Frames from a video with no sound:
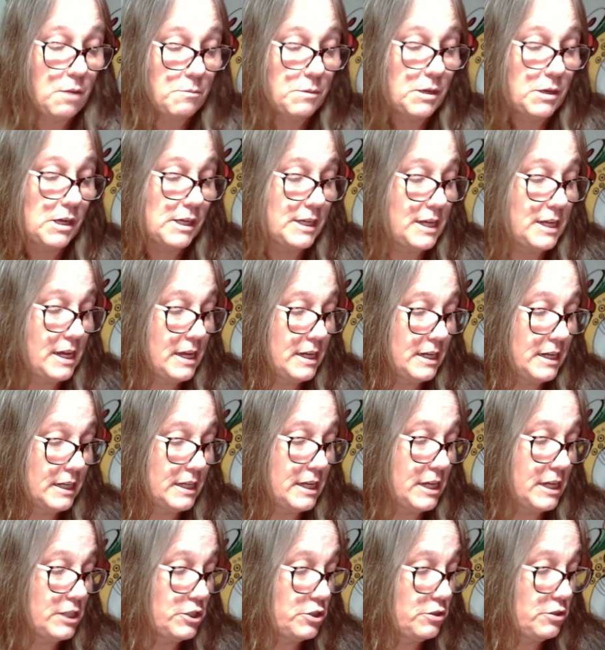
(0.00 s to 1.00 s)
Again, in
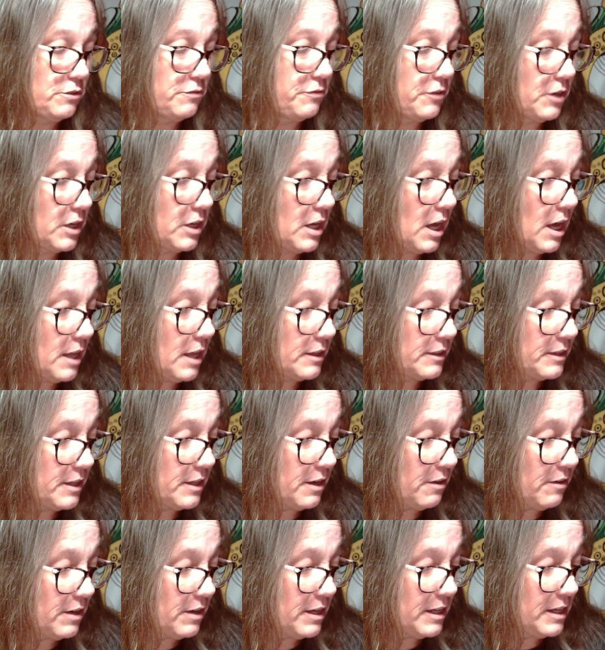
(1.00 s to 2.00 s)
case you forgot,
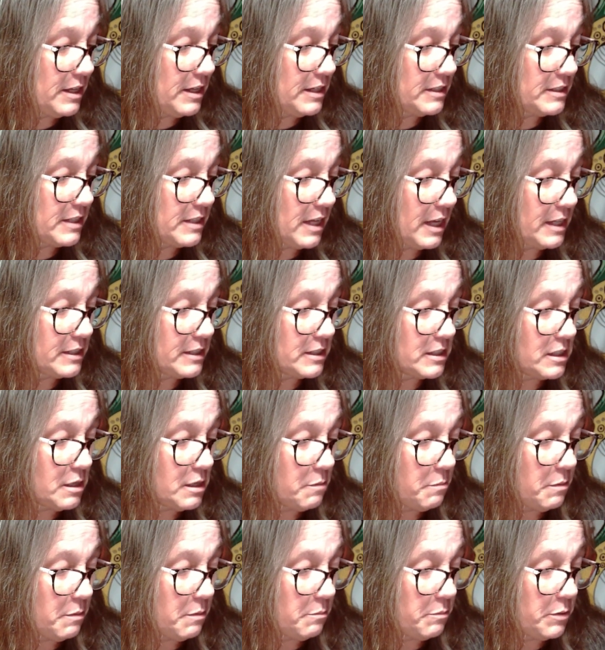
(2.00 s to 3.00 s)
there is a
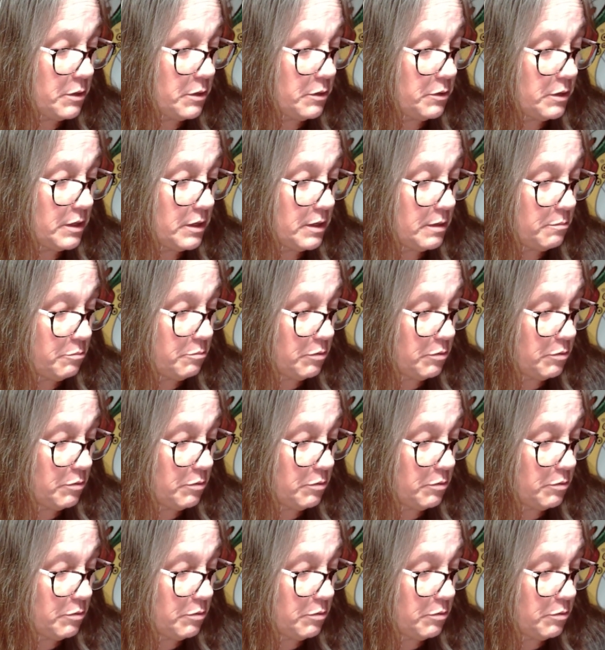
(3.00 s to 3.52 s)
Sleeping Beauty,